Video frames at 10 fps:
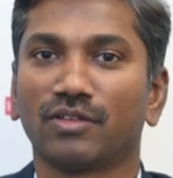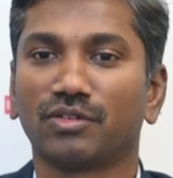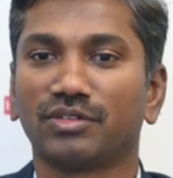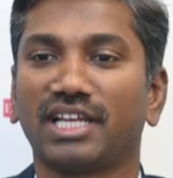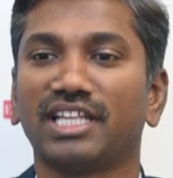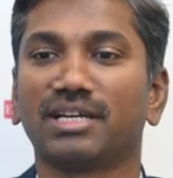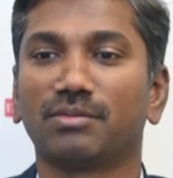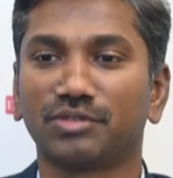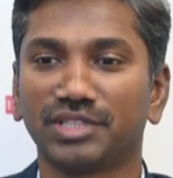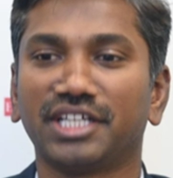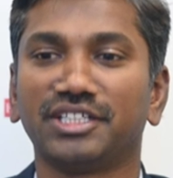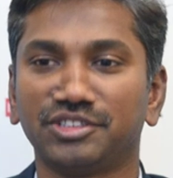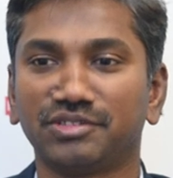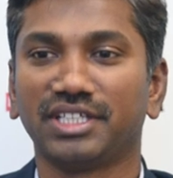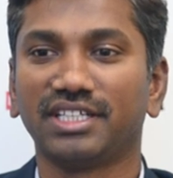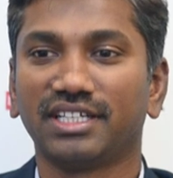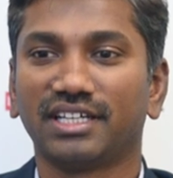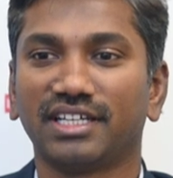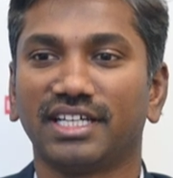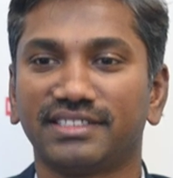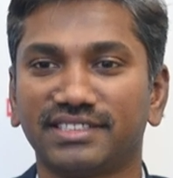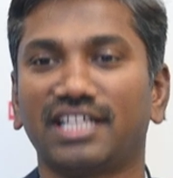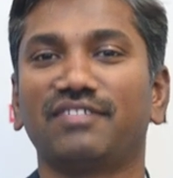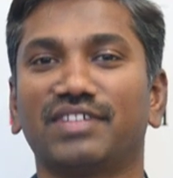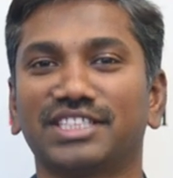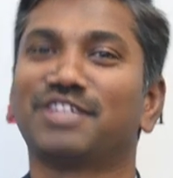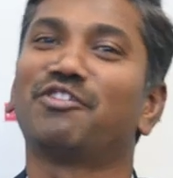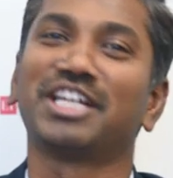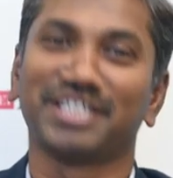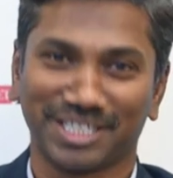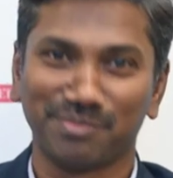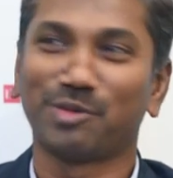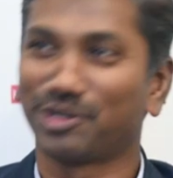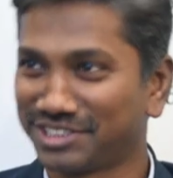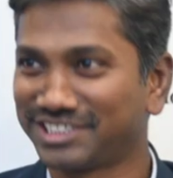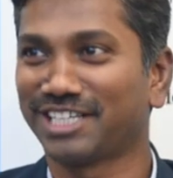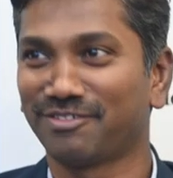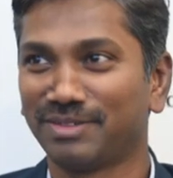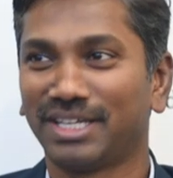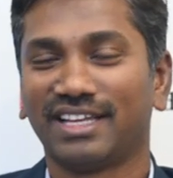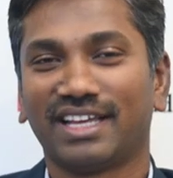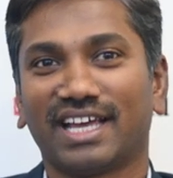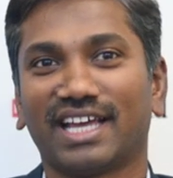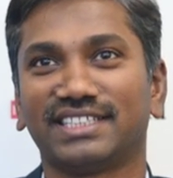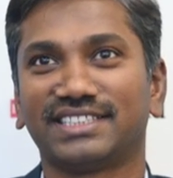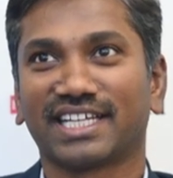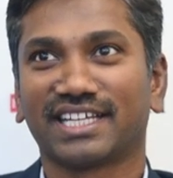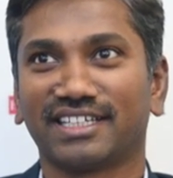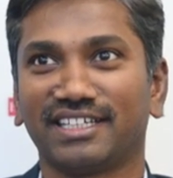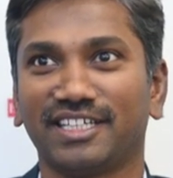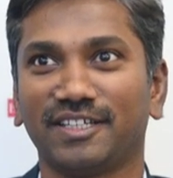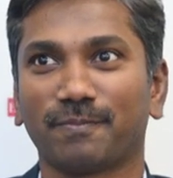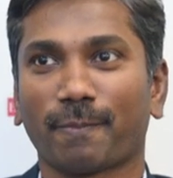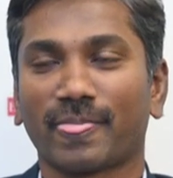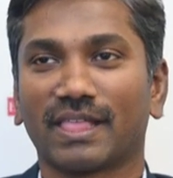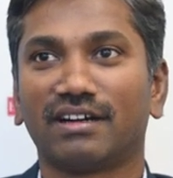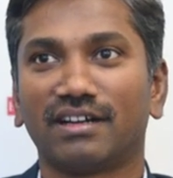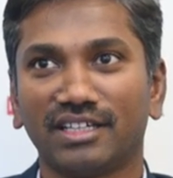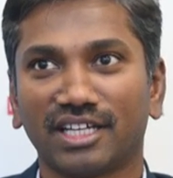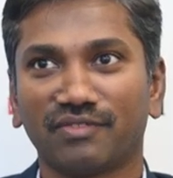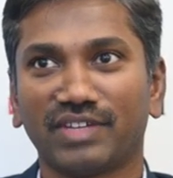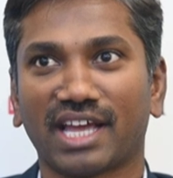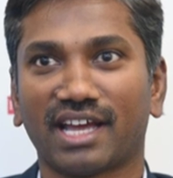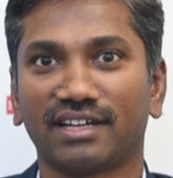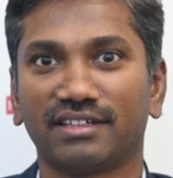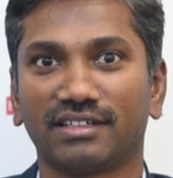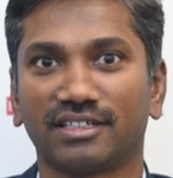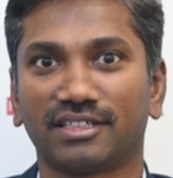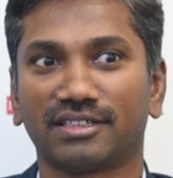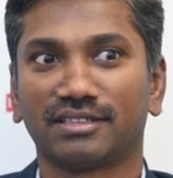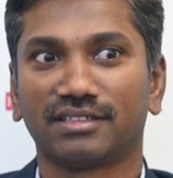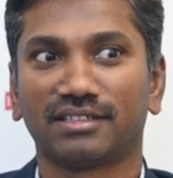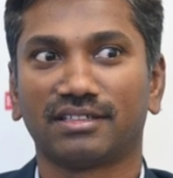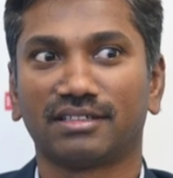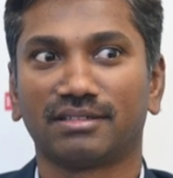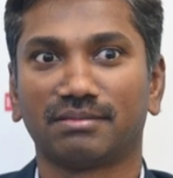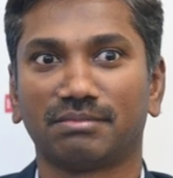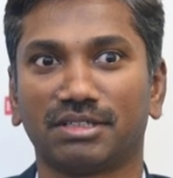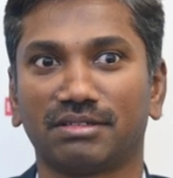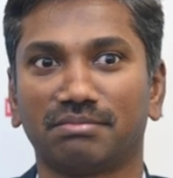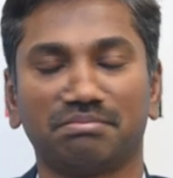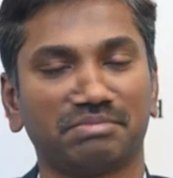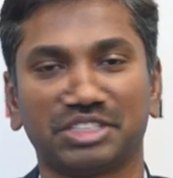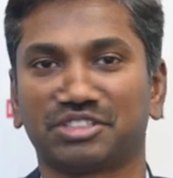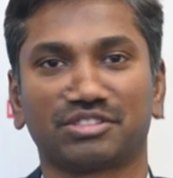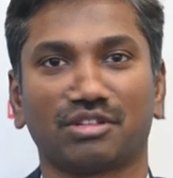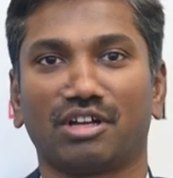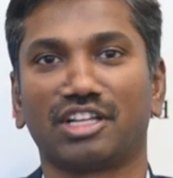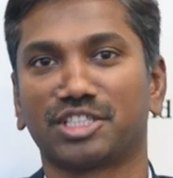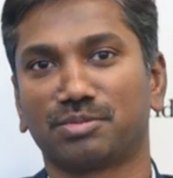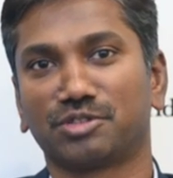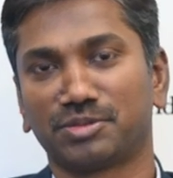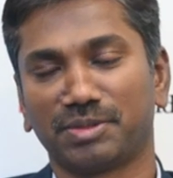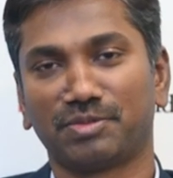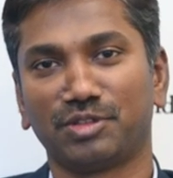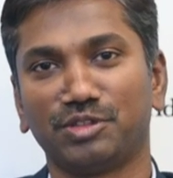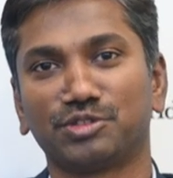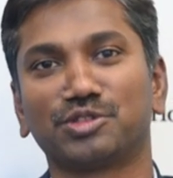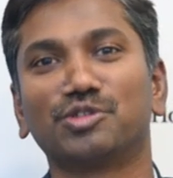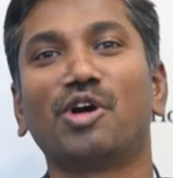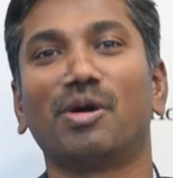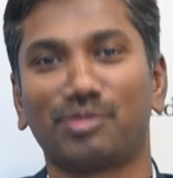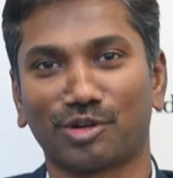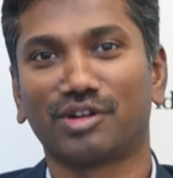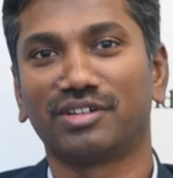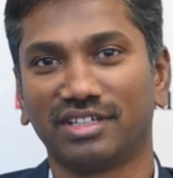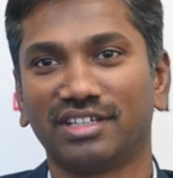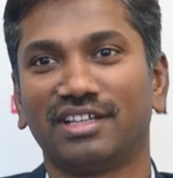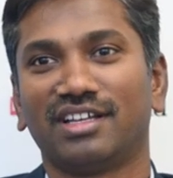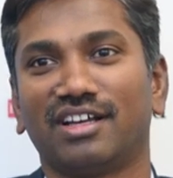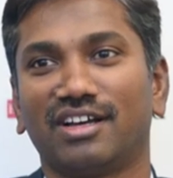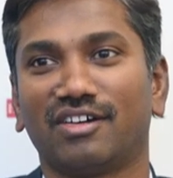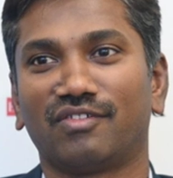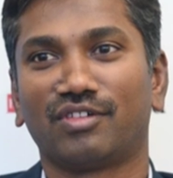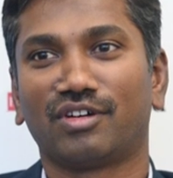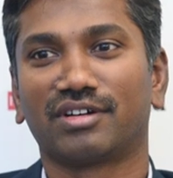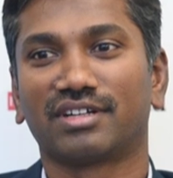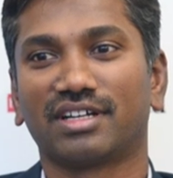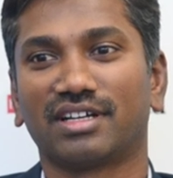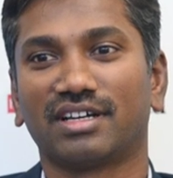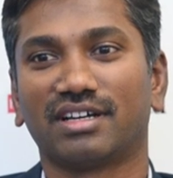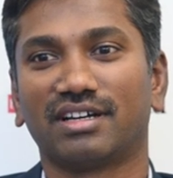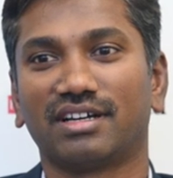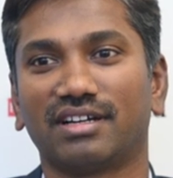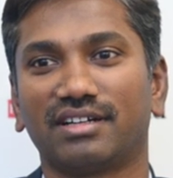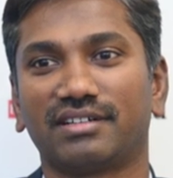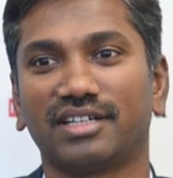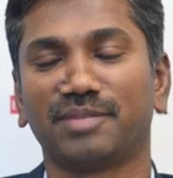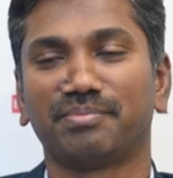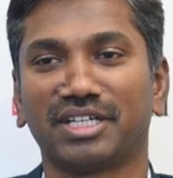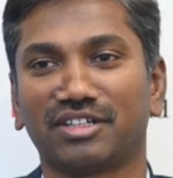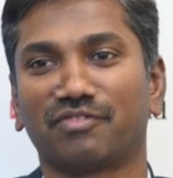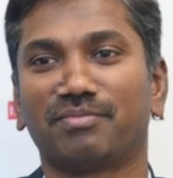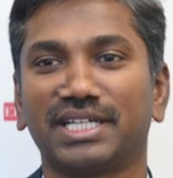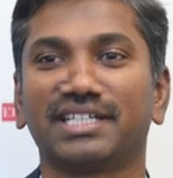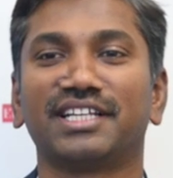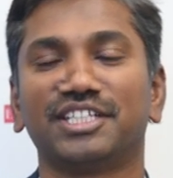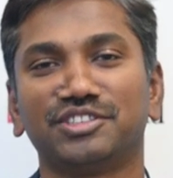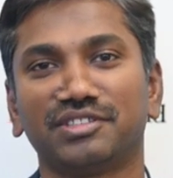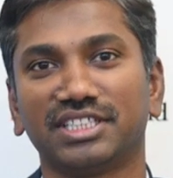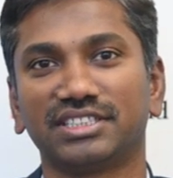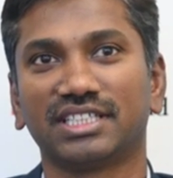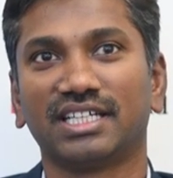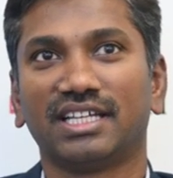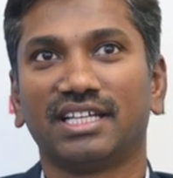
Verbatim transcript: so telling about the injury itself as a one important step and secondly earlier we had uh, uh, uh all our sports people used to go abroad uh, for uh, treatment of particular injuries